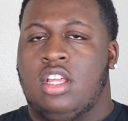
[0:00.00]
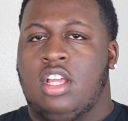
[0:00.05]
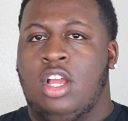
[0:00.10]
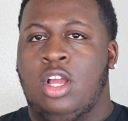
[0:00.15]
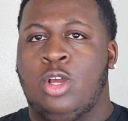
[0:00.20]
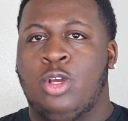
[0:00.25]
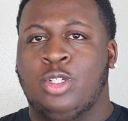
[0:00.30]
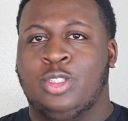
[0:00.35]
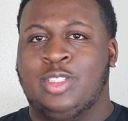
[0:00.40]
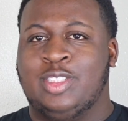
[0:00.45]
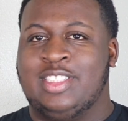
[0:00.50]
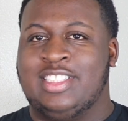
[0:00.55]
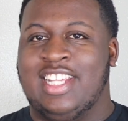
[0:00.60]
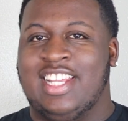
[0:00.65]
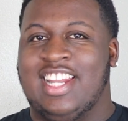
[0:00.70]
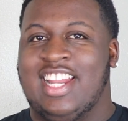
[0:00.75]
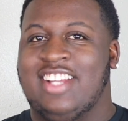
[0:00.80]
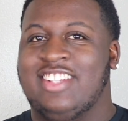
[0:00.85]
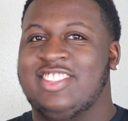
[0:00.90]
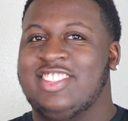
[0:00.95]
Oh
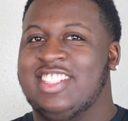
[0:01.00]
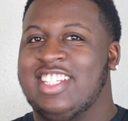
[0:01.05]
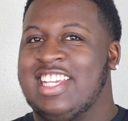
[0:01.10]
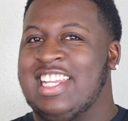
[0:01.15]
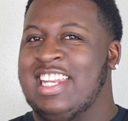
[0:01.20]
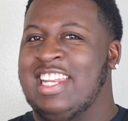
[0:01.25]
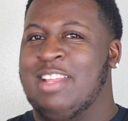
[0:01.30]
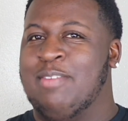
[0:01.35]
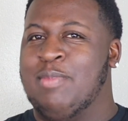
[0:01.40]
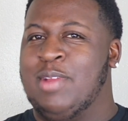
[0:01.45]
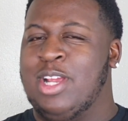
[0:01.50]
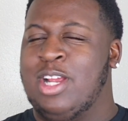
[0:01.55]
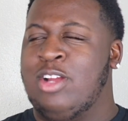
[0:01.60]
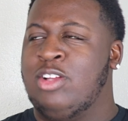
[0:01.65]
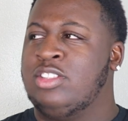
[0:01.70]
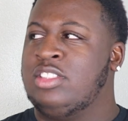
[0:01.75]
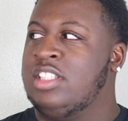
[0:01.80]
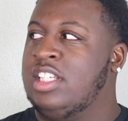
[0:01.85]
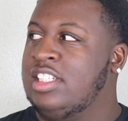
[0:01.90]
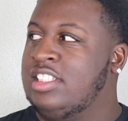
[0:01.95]
shit, I was looking in the mirror.
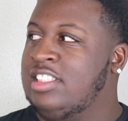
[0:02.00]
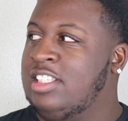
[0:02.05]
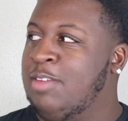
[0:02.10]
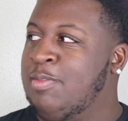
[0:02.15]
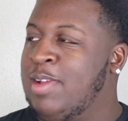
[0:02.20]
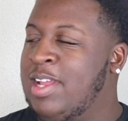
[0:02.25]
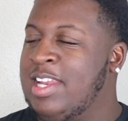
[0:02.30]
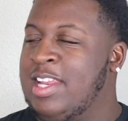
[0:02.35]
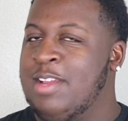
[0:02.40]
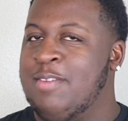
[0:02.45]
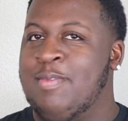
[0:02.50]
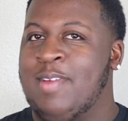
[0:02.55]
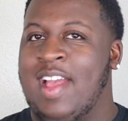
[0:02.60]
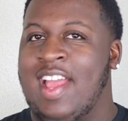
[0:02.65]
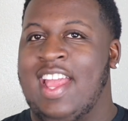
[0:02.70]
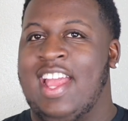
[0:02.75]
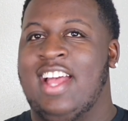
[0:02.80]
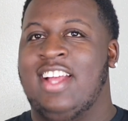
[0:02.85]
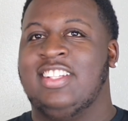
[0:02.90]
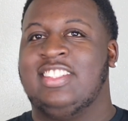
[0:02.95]
I was like, somebody in
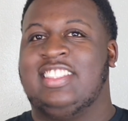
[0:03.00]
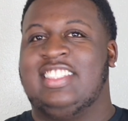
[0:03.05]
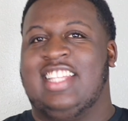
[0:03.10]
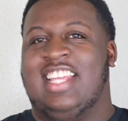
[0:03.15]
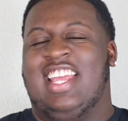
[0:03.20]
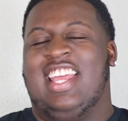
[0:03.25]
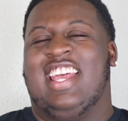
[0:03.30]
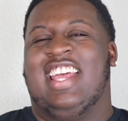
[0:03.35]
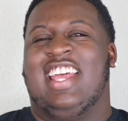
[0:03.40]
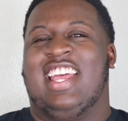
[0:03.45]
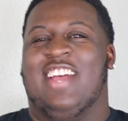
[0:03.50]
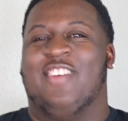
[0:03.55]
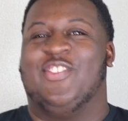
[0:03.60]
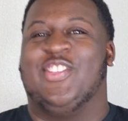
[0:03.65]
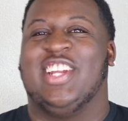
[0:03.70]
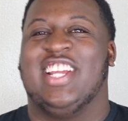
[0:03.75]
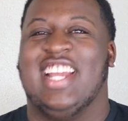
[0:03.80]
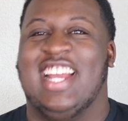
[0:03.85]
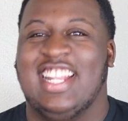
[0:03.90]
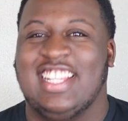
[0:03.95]
my house. I
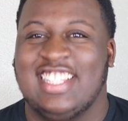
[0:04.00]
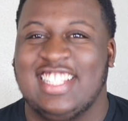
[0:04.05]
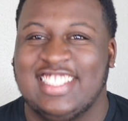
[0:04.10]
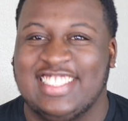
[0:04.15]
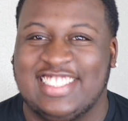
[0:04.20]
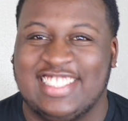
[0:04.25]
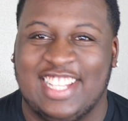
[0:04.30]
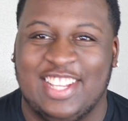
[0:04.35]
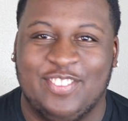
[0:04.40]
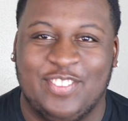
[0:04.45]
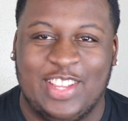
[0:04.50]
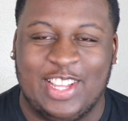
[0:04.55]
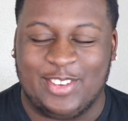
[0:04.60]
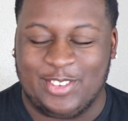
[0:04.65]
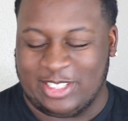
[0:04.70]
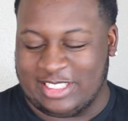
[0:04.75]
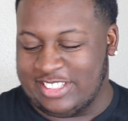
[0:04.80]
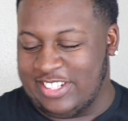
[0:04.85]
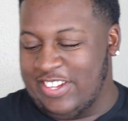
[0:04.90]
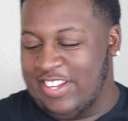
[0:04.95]
forgot the T V
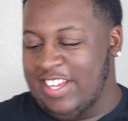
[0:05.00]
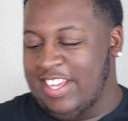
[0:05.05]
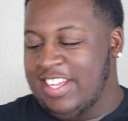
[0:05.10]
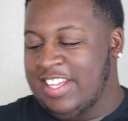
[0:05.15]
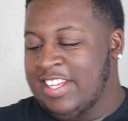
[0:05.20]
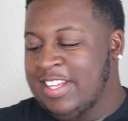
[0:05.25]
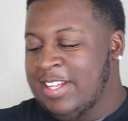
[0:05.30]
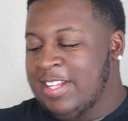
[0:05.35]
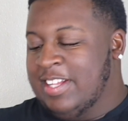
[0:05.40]
was on.